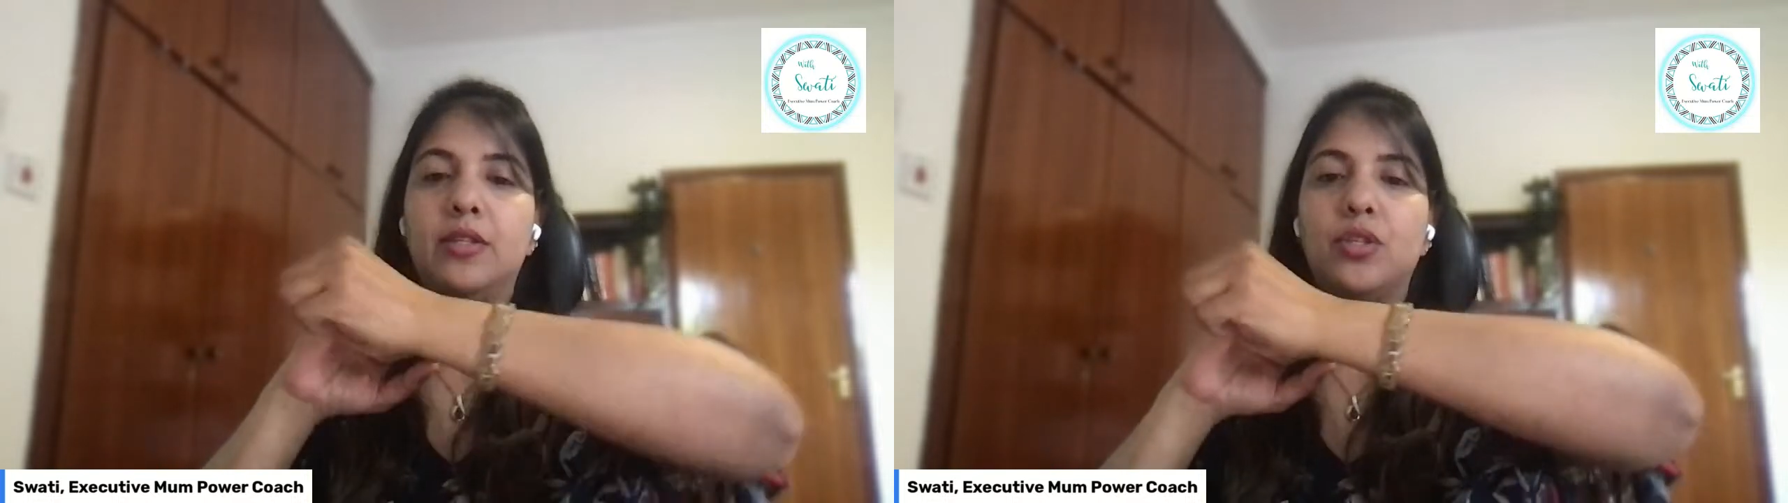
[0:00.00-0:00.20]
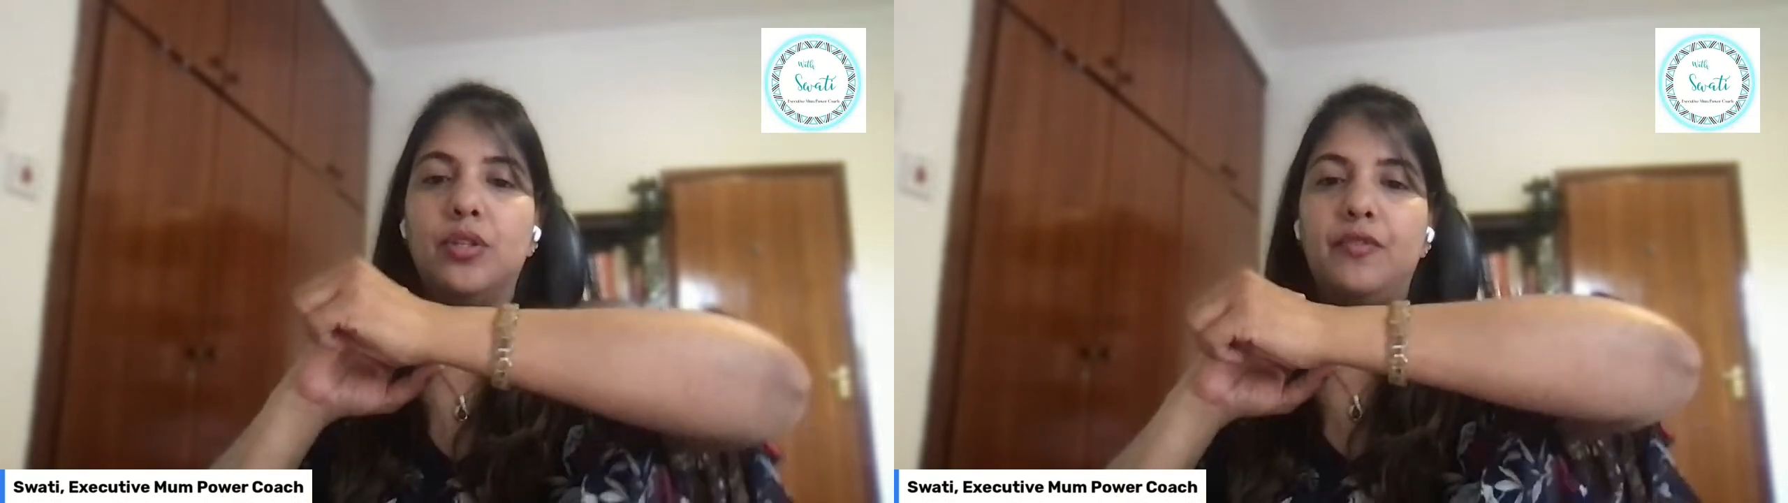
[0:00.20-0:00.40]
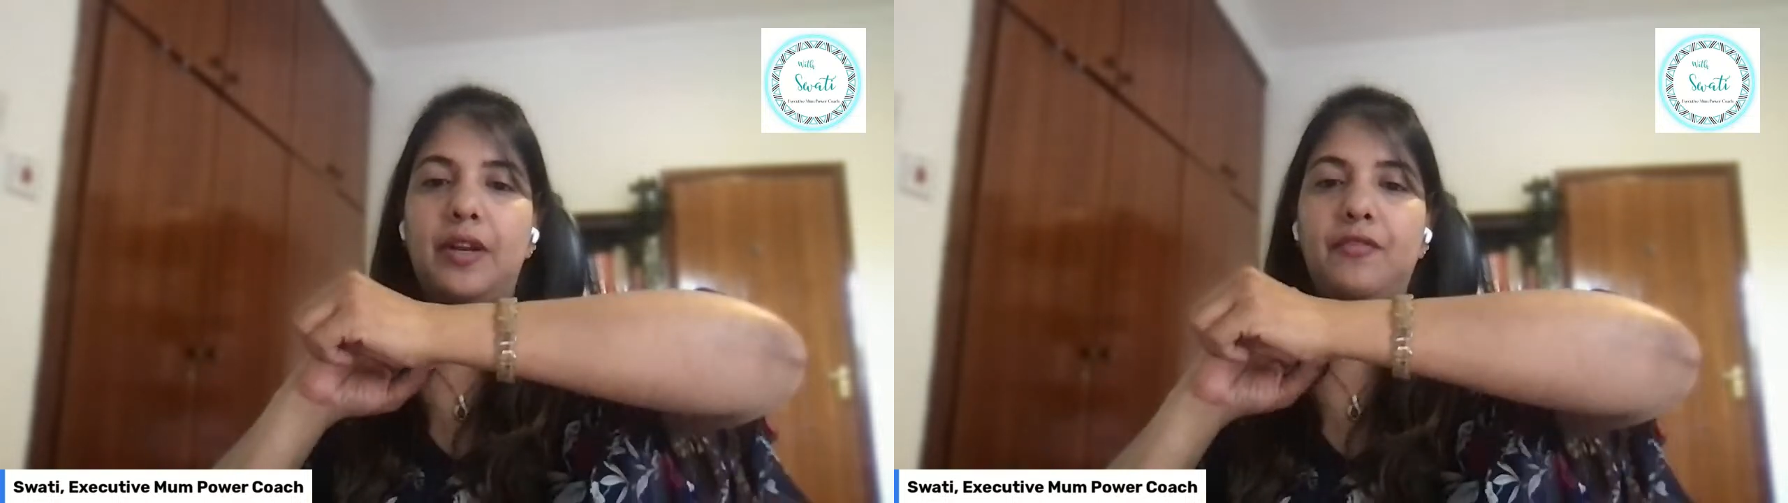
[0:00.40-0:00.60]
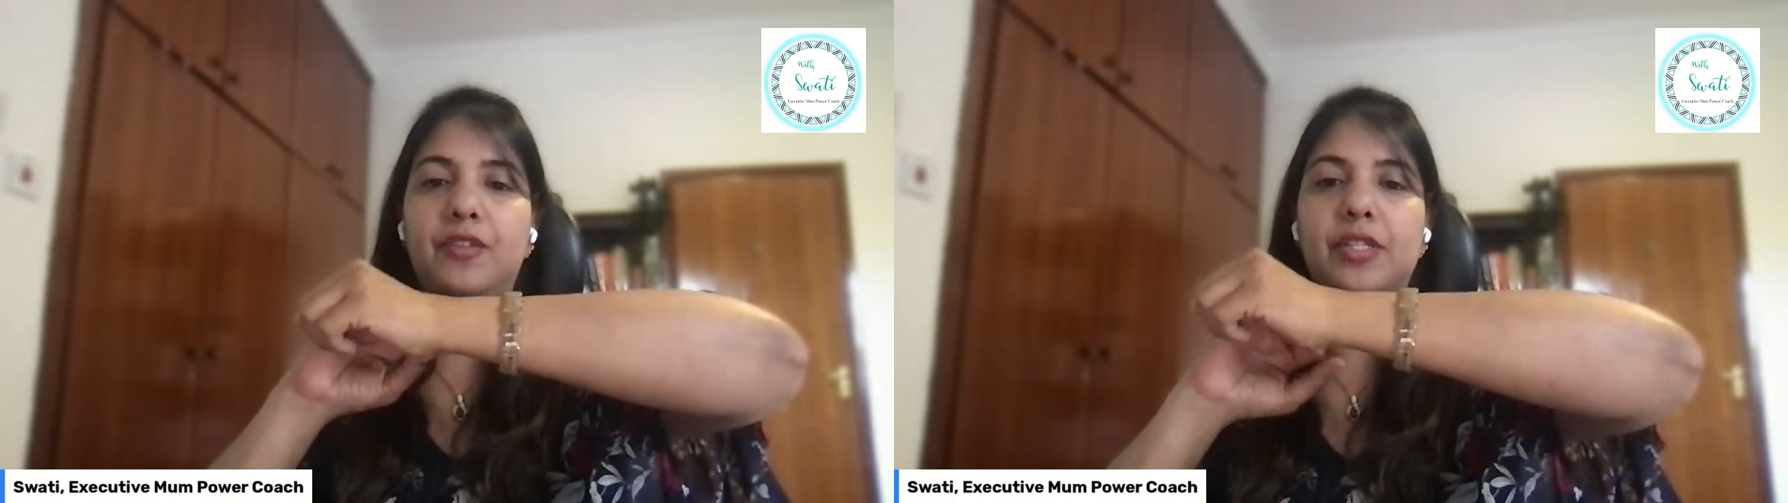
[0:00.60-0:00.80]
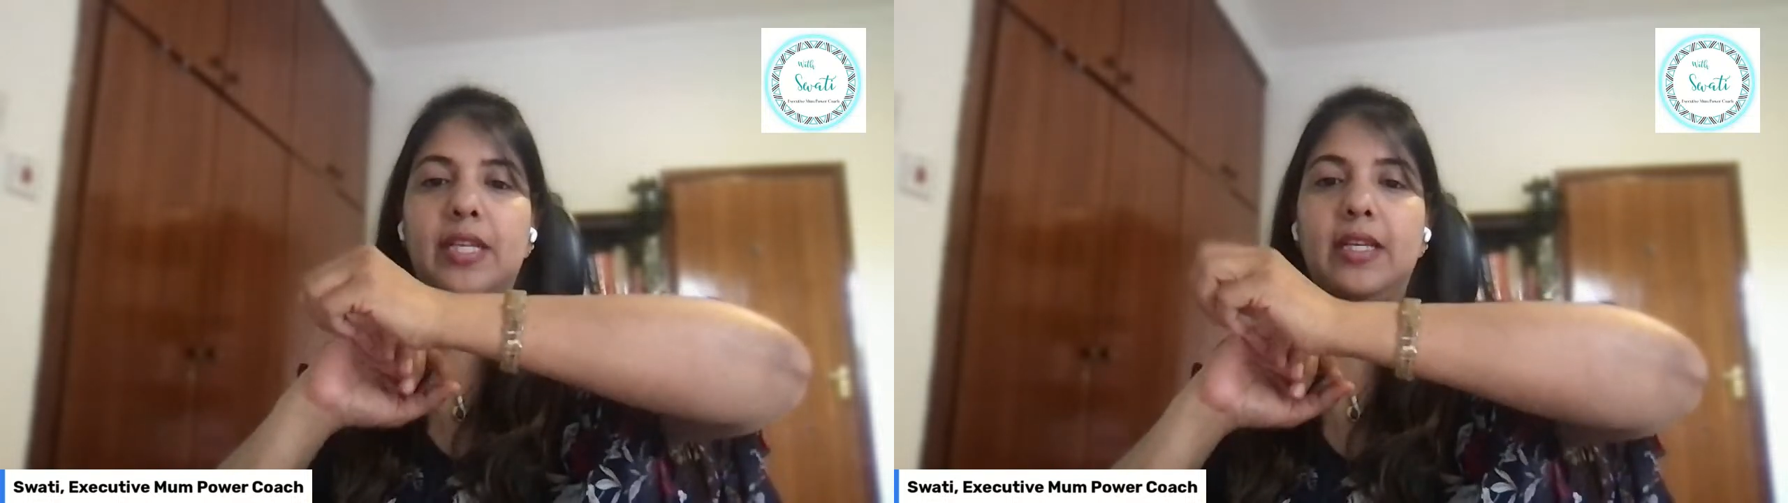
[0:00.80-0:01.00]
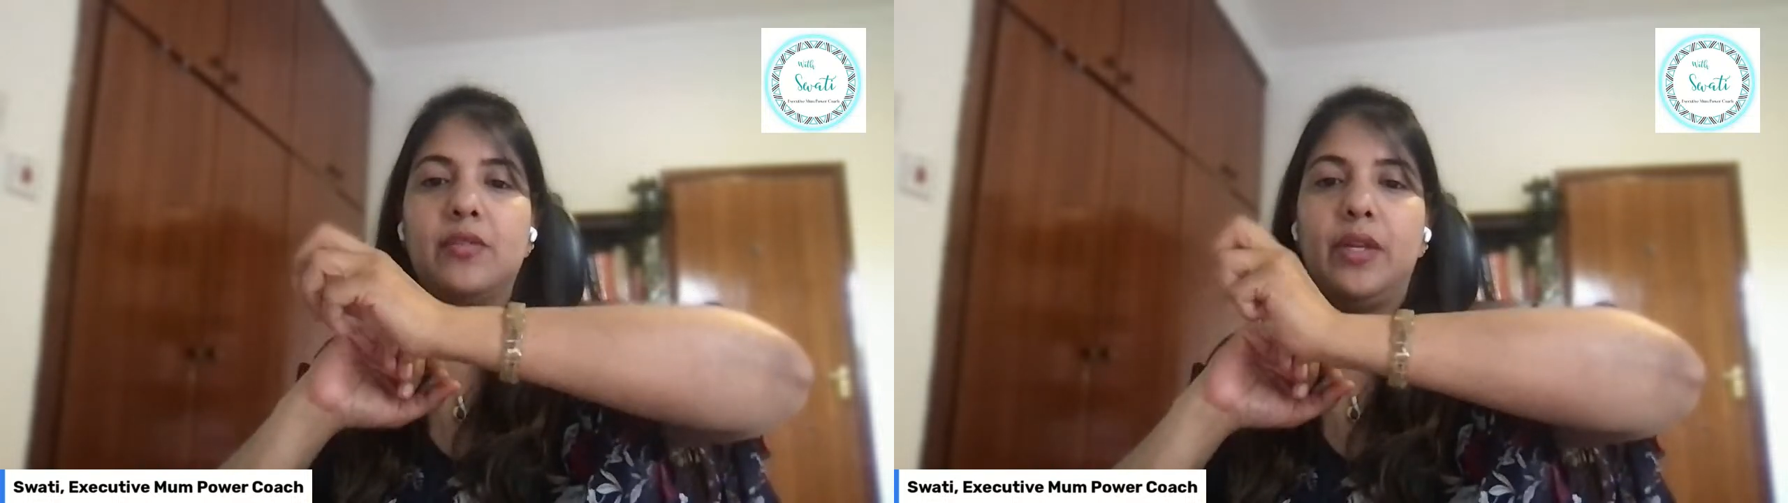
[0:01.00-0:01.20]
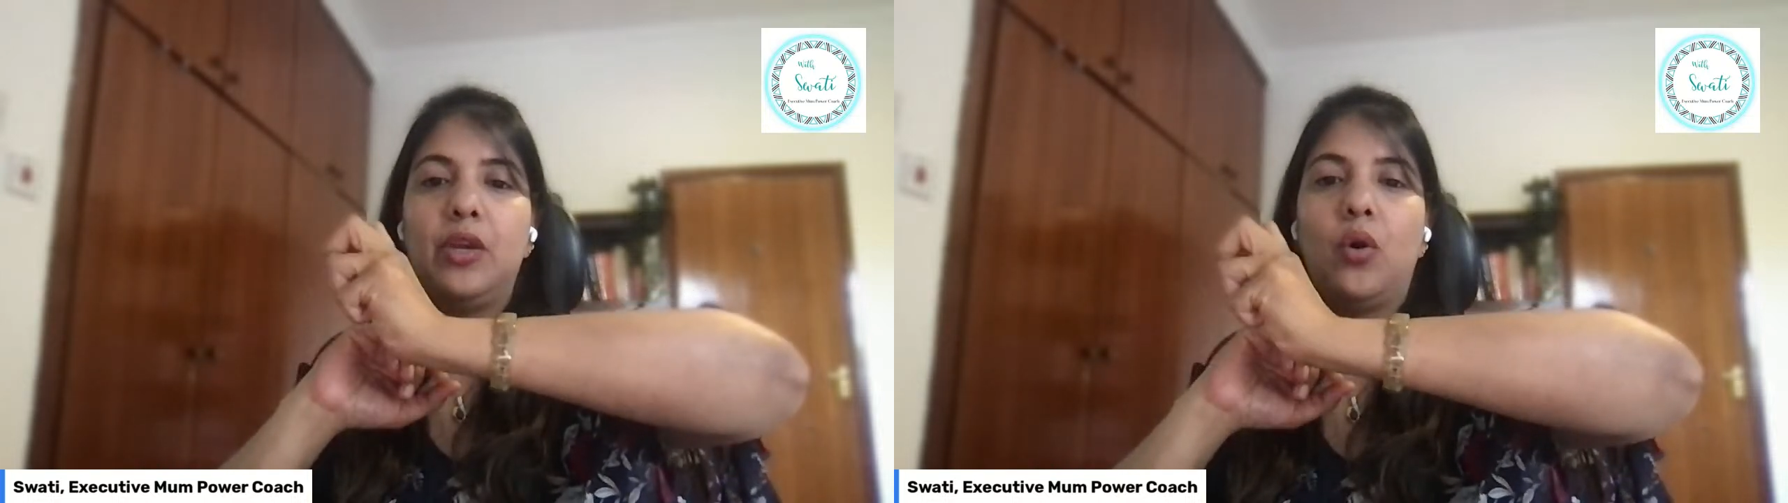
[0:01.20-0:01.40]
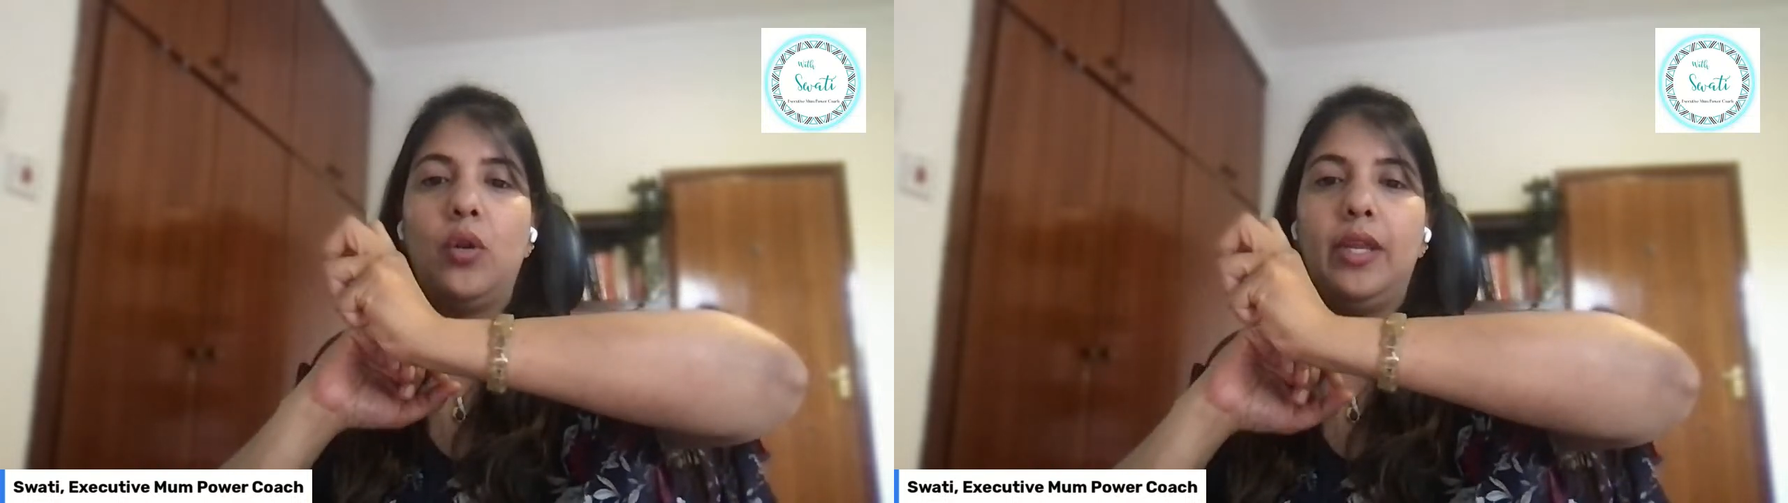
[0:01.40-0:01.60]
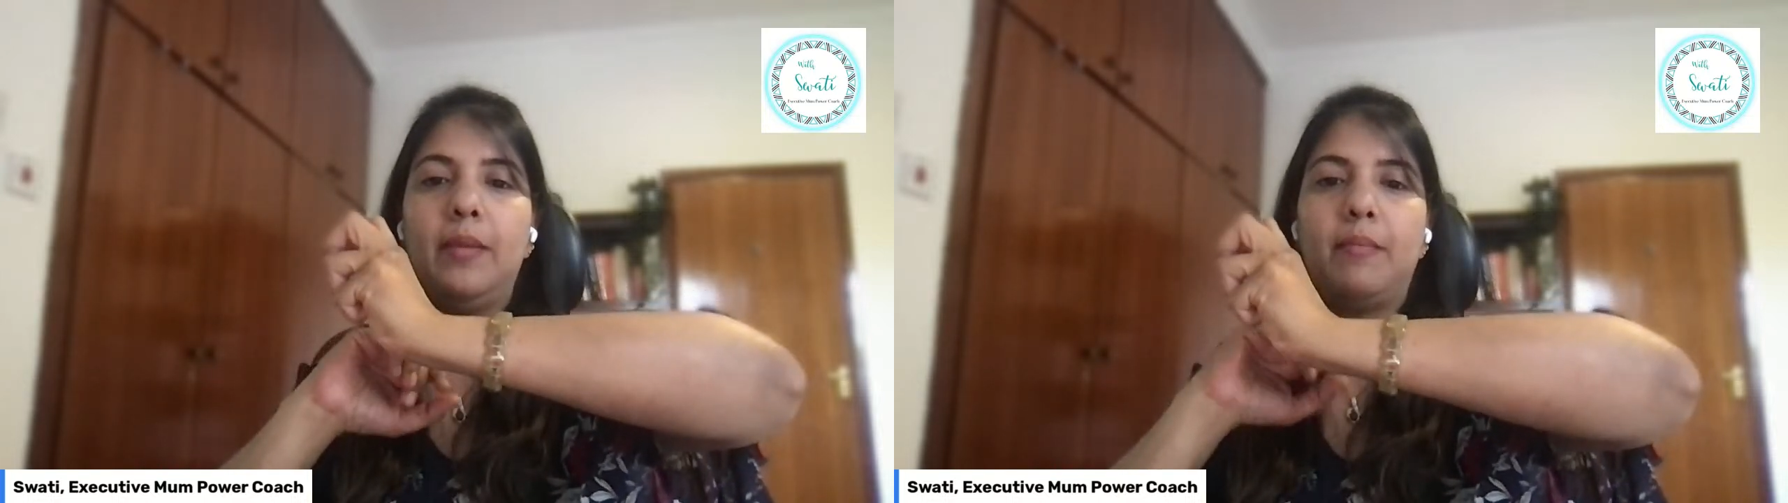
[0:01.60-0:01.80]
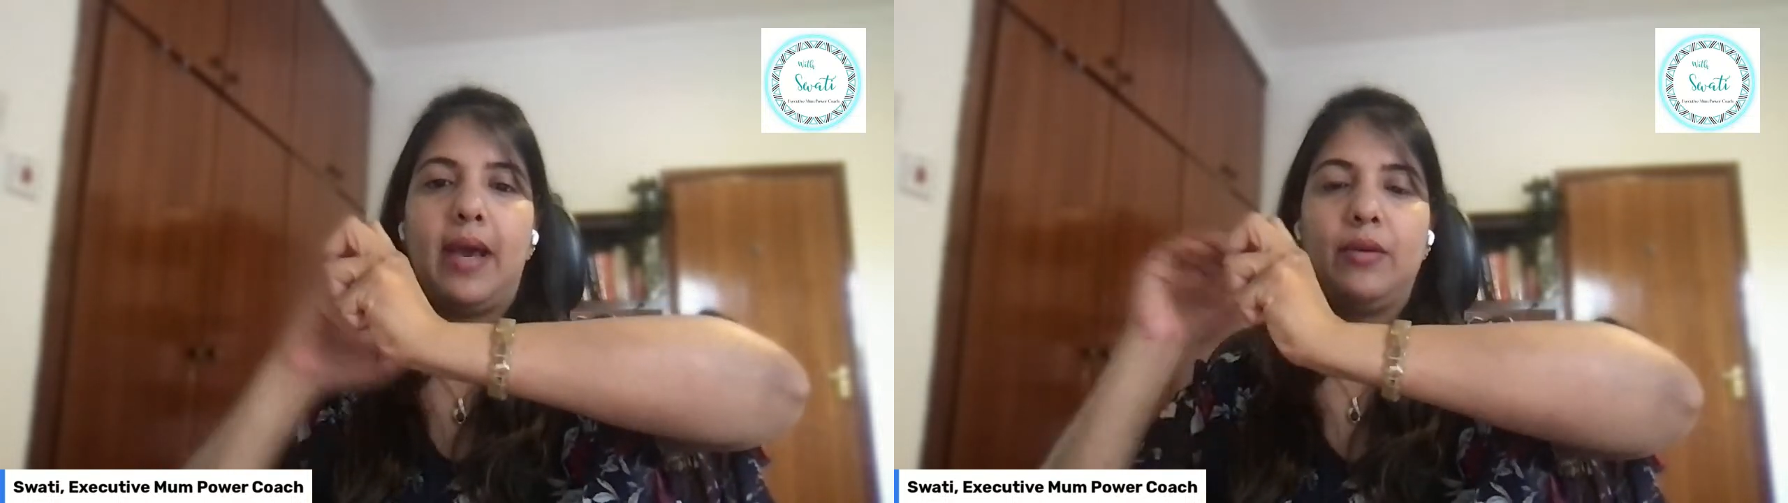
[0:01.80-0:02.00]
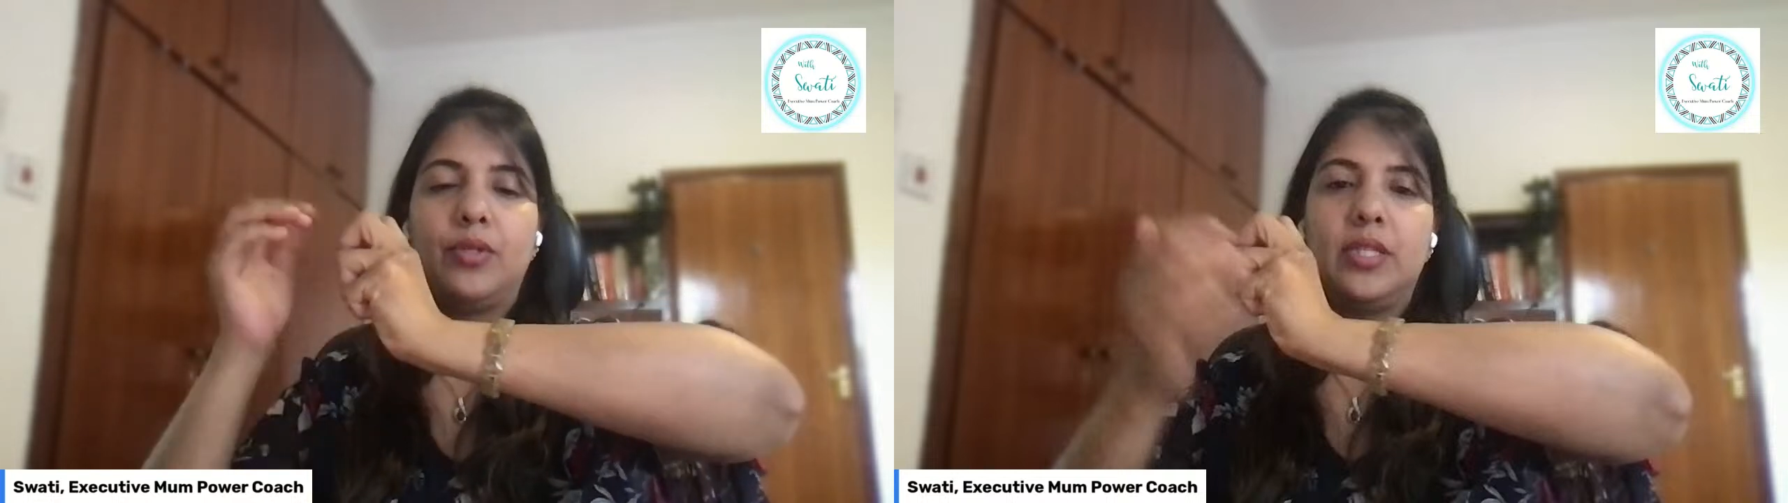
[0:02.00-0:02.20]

so the very first thing is when you're holding a mouse,